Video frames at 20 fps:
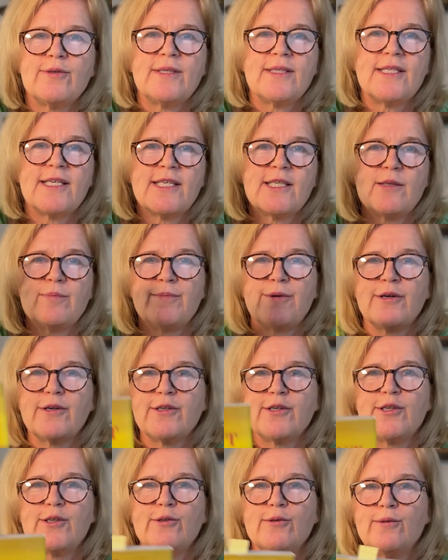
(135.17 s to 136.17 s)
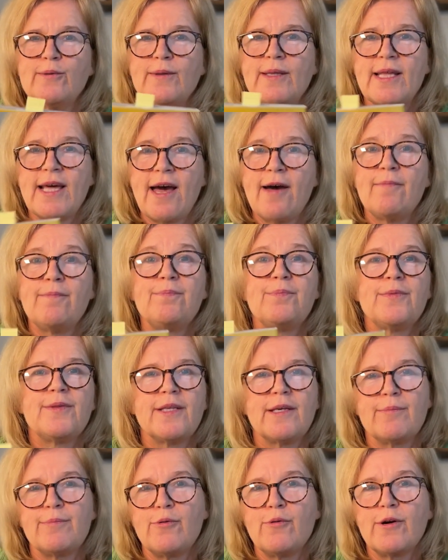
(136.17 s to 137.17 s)
this book to them,
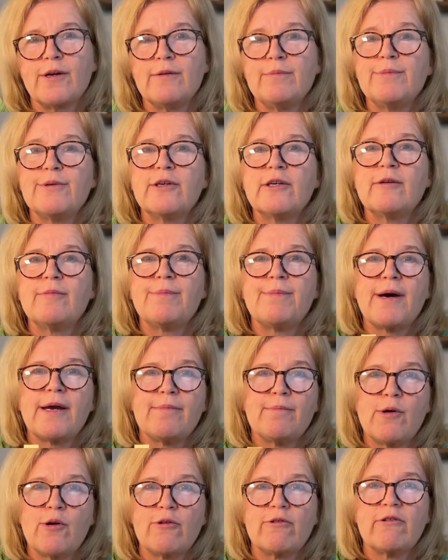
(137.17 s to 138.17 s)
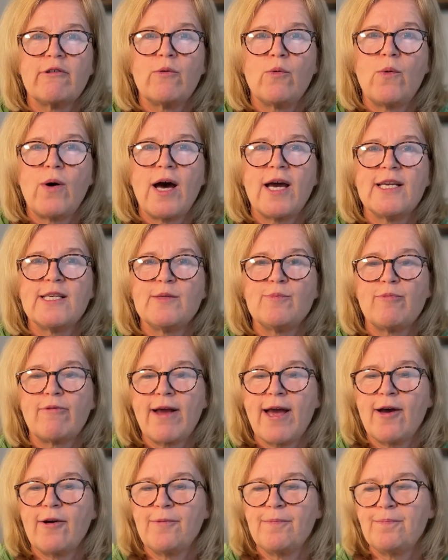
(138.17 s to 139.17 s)
The Important Book by Margaret Wise
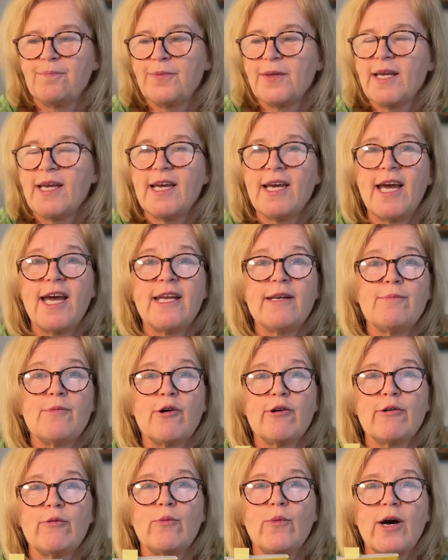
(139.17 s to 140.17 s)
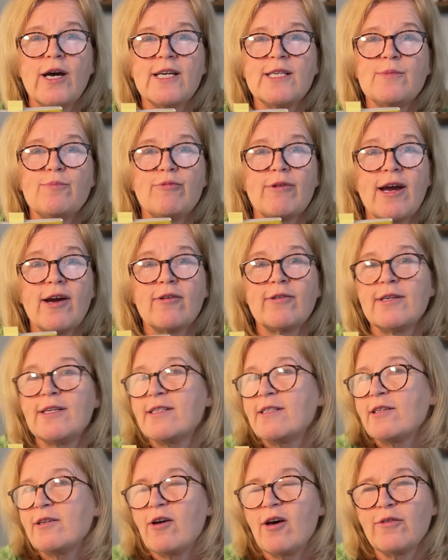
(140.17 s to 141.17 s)
Brown. And Margaret Wise Brown
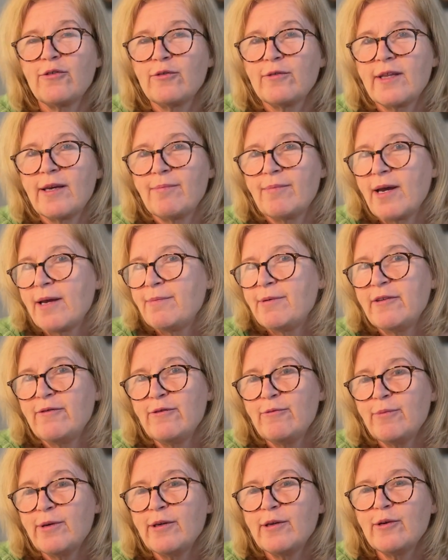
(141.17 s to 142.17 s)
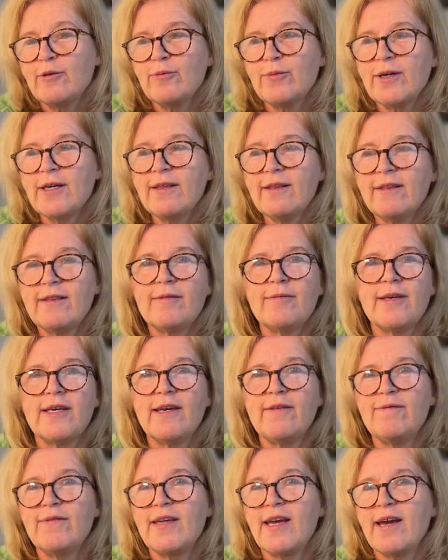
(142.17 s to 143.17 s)
is an author they might be familiar with
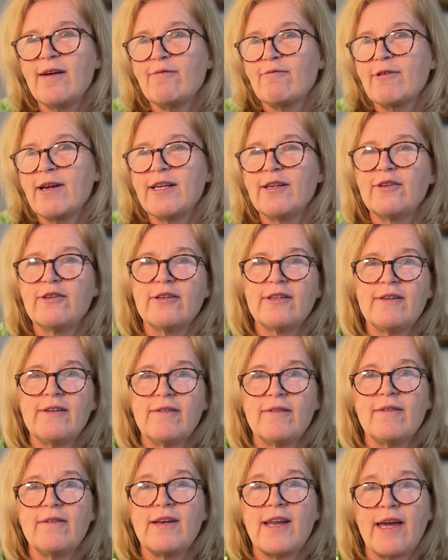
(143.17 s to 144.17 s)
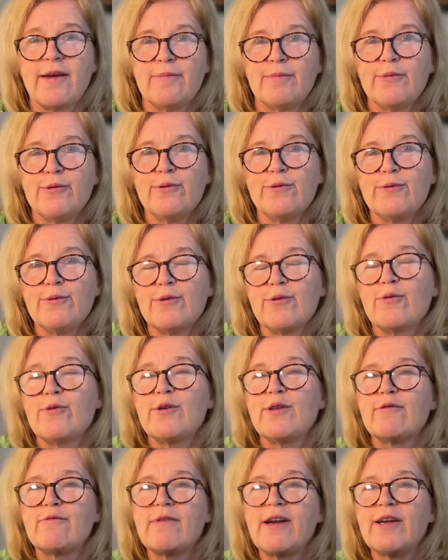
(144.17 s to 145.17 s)
if they have read Goodnight Moon or
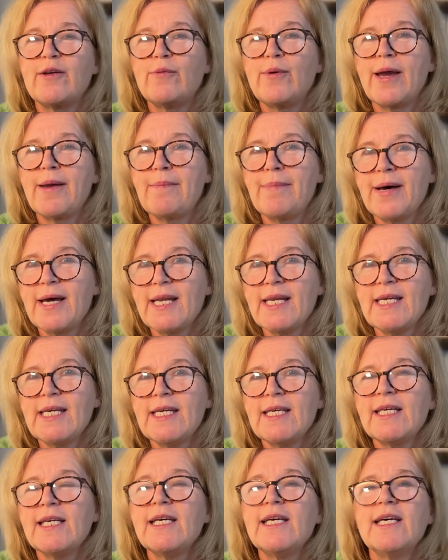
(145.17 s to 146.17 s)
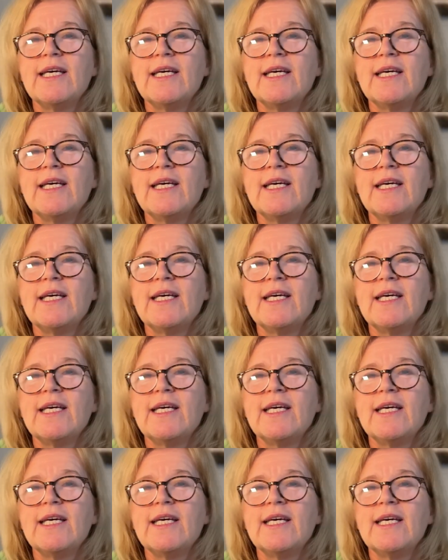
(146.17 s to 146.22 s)
The Runaway Bunny.